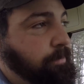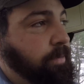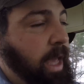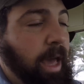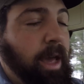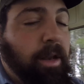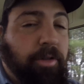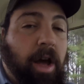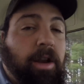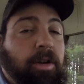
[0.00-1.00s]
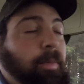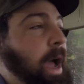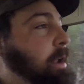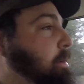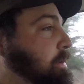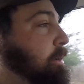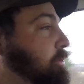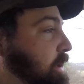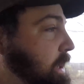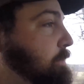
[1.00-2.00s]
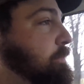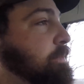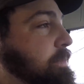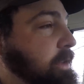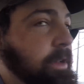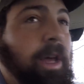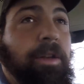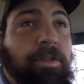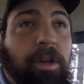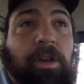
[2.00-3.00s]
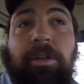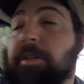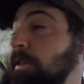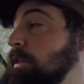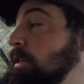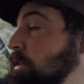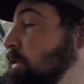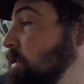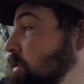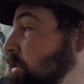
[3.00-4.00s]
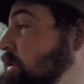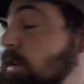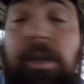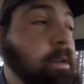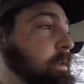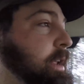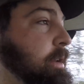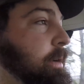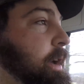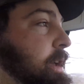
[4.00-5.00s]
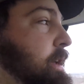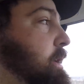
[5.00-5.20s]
And John Deere batteries aren't cheap, so that sucks. But anyway,